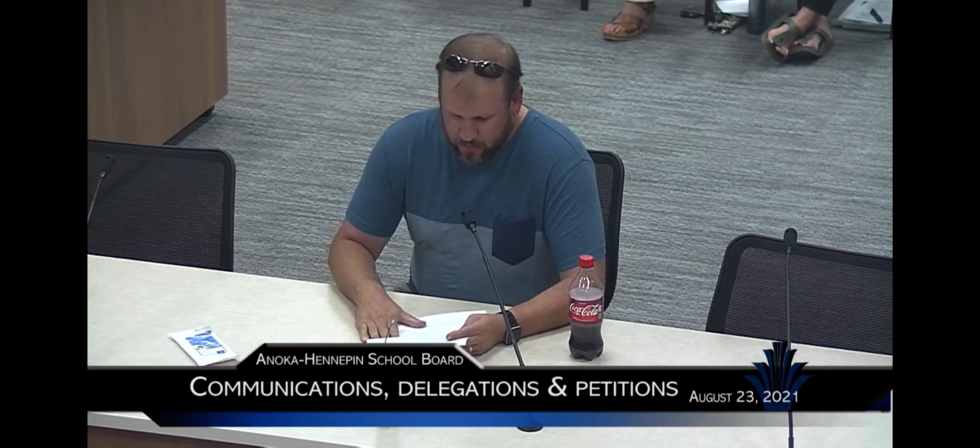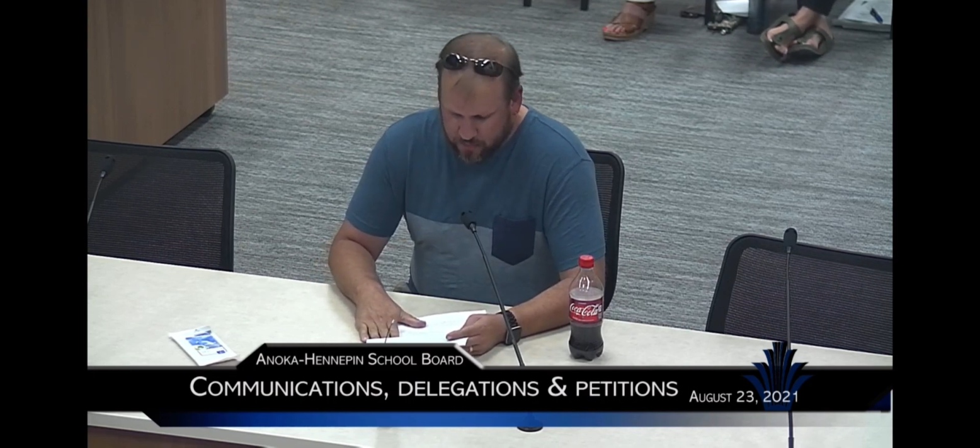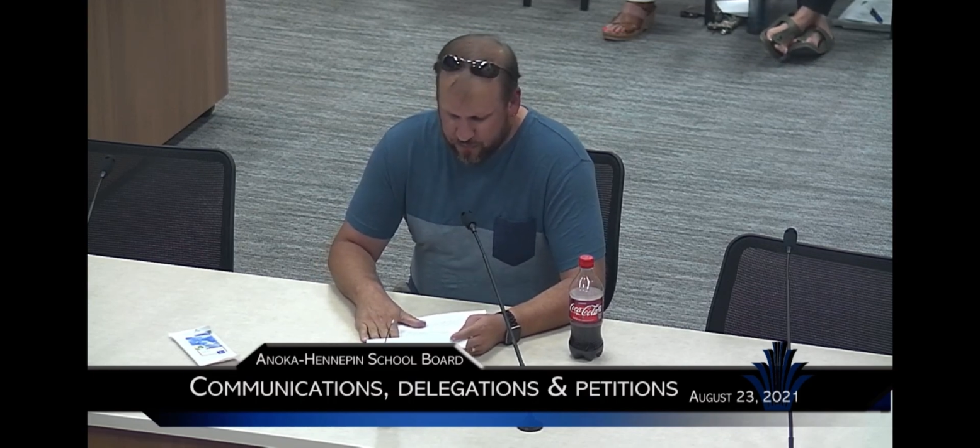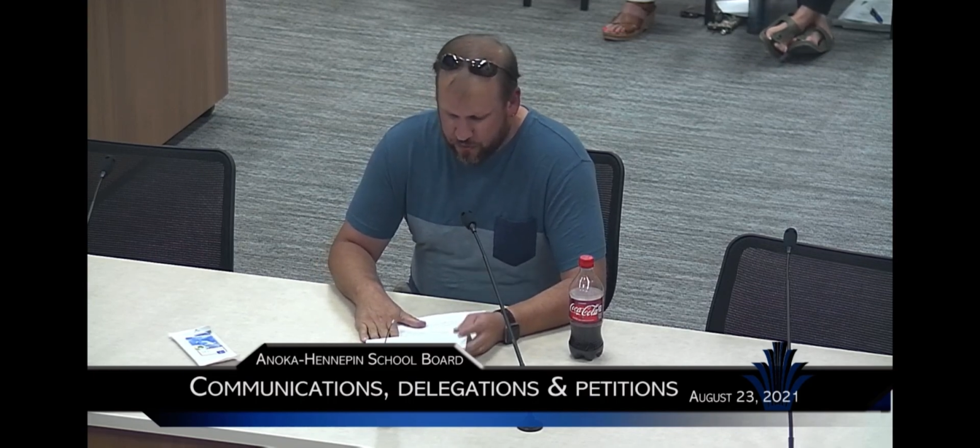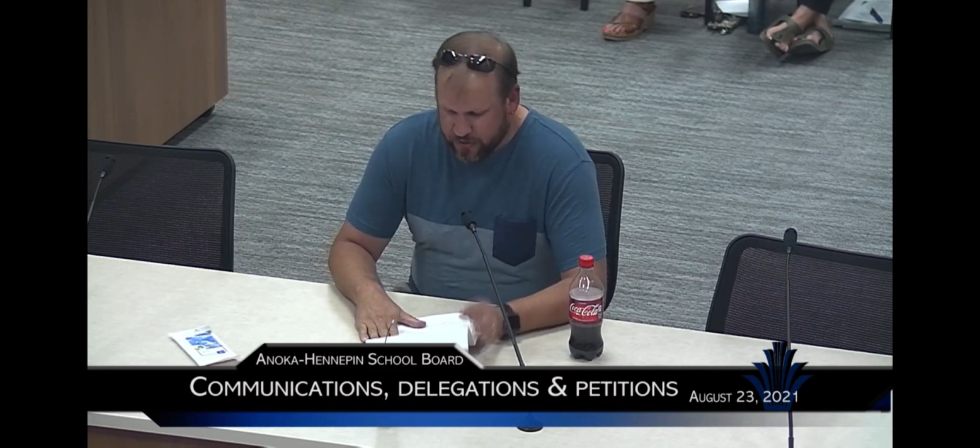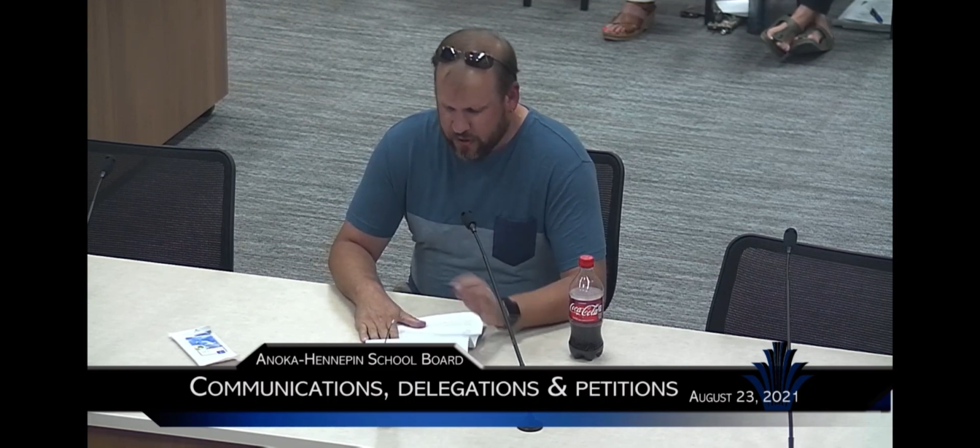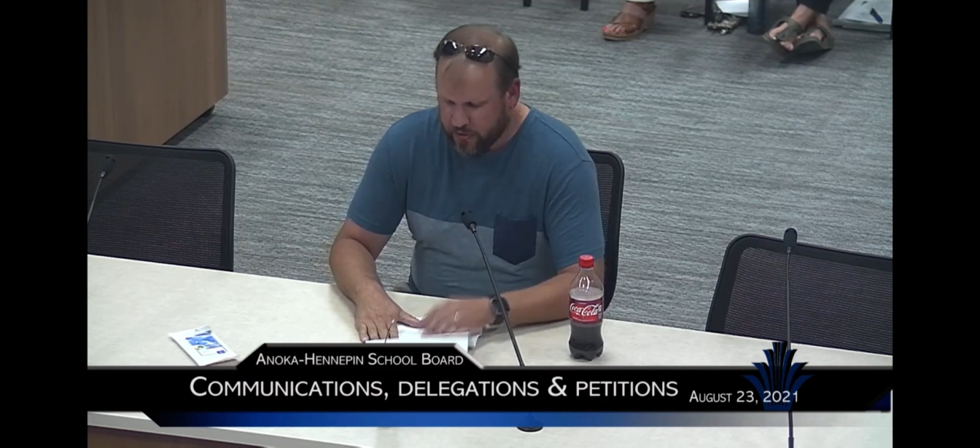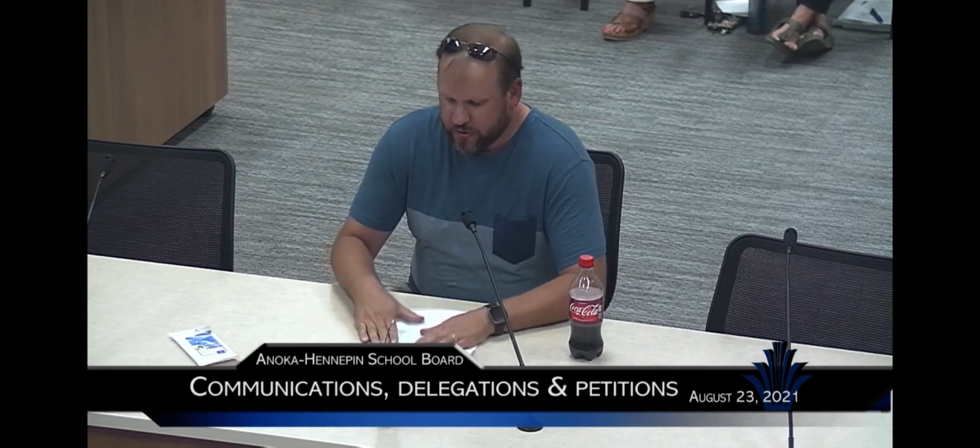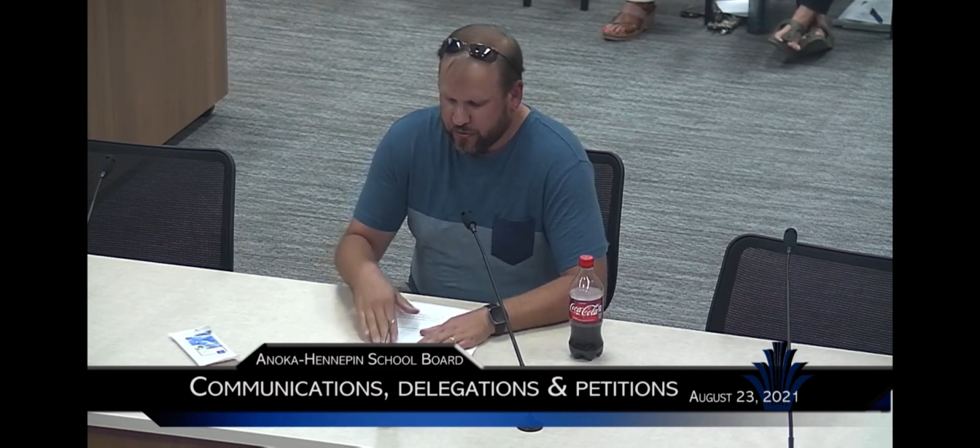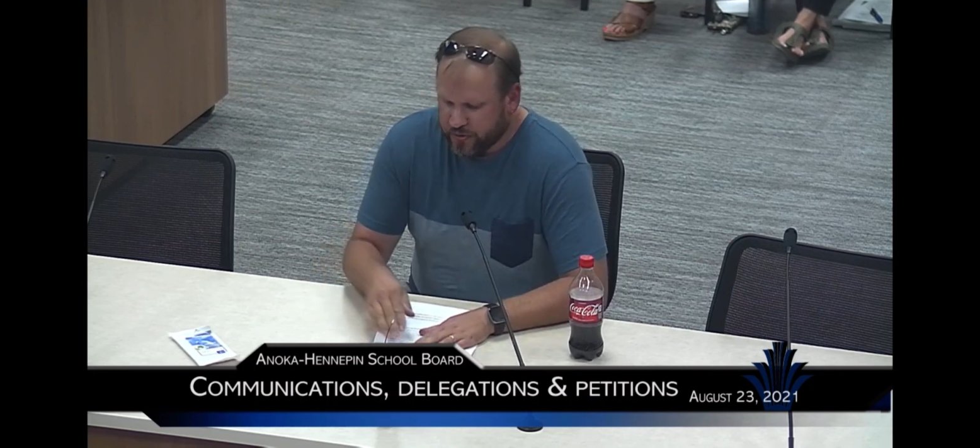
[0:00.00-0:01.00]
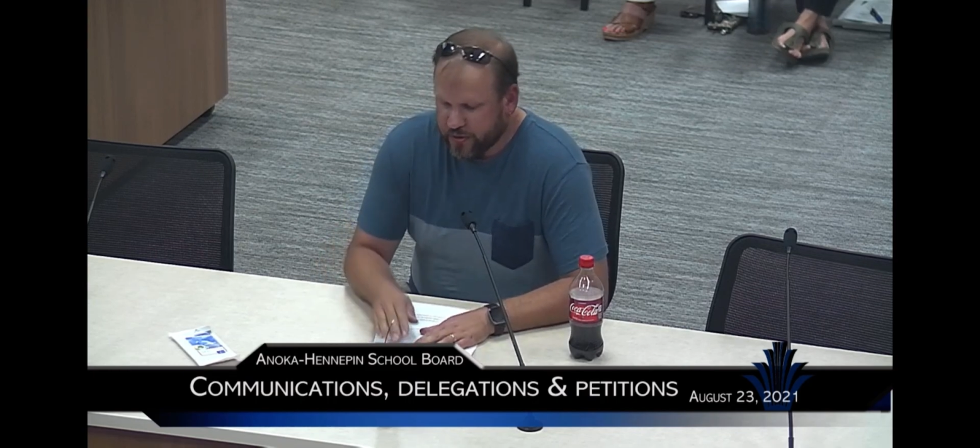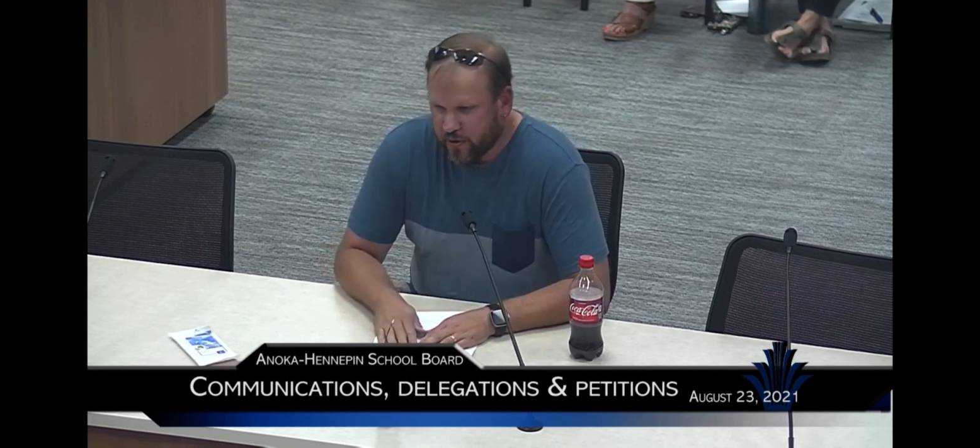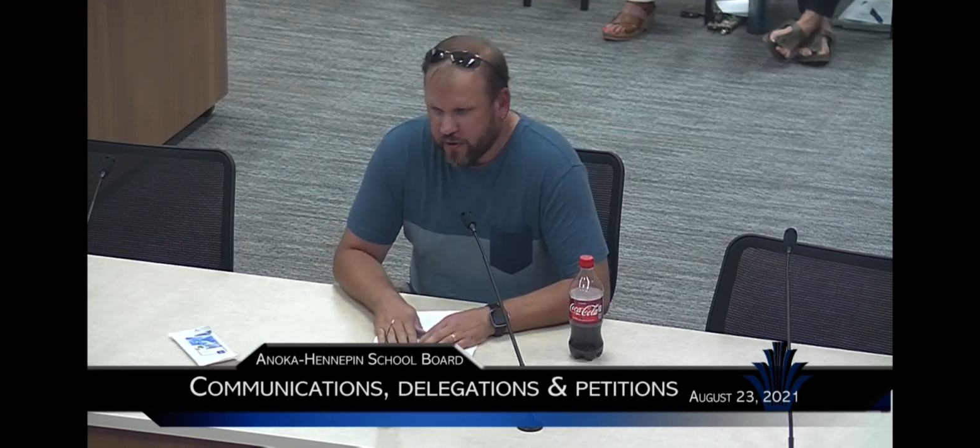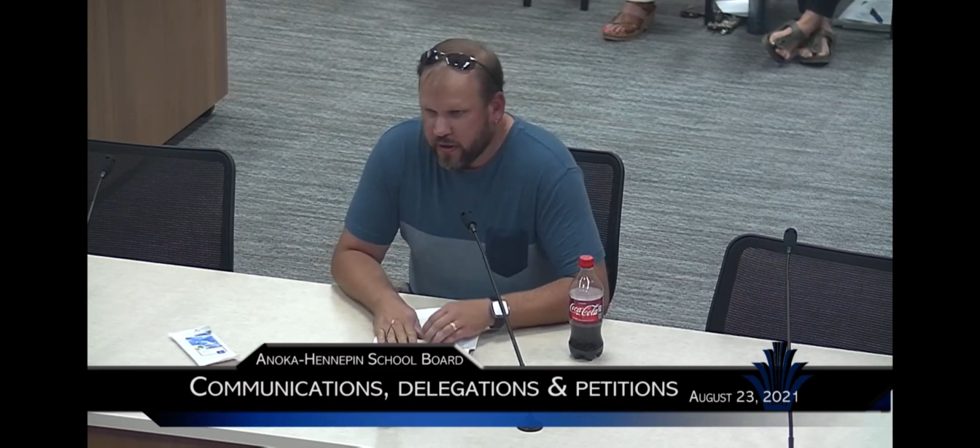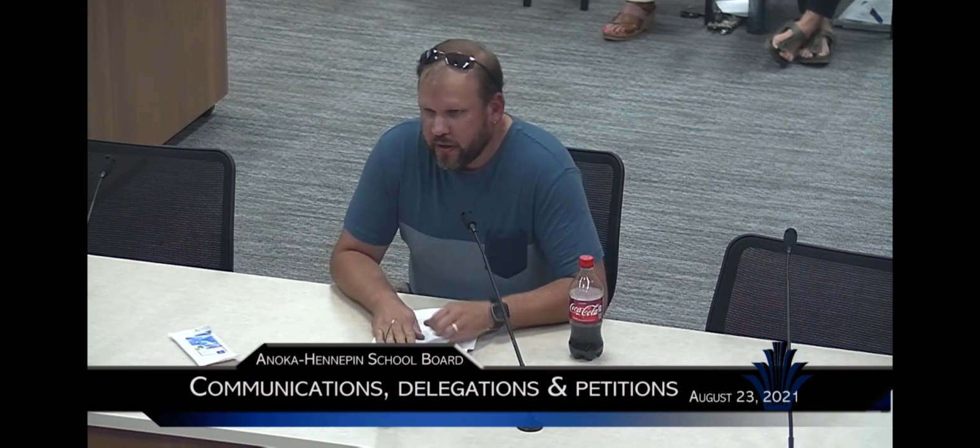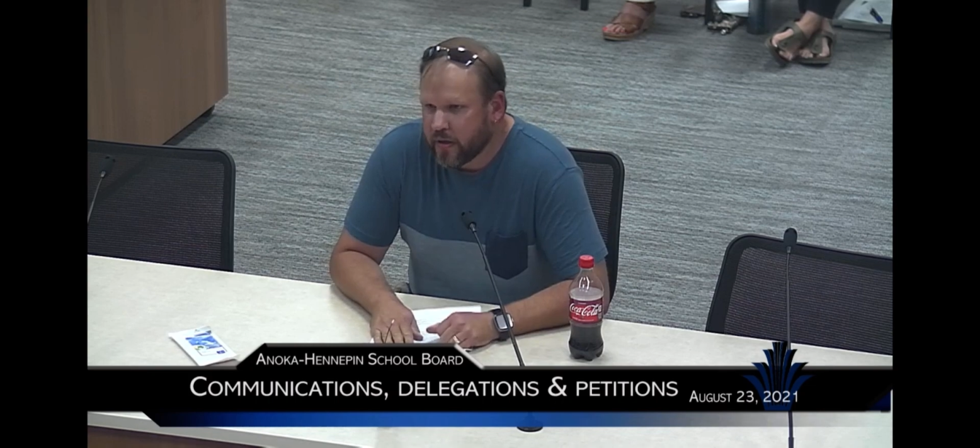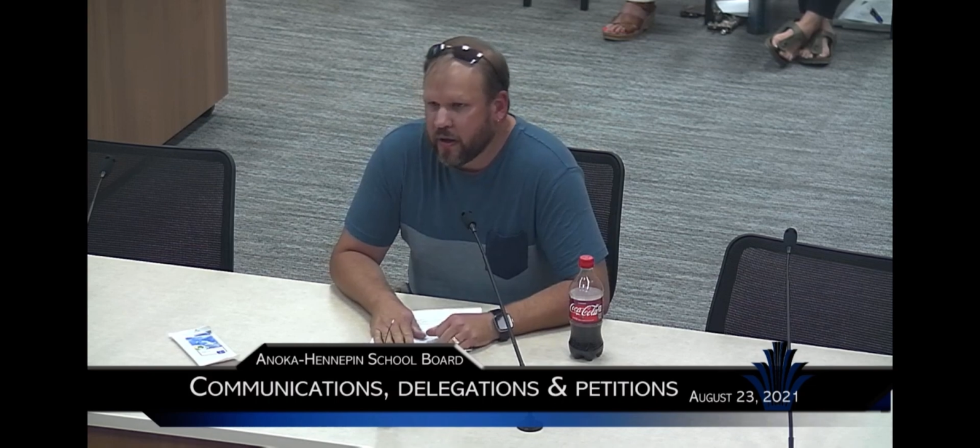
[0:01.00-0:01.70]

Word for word: before summer school started,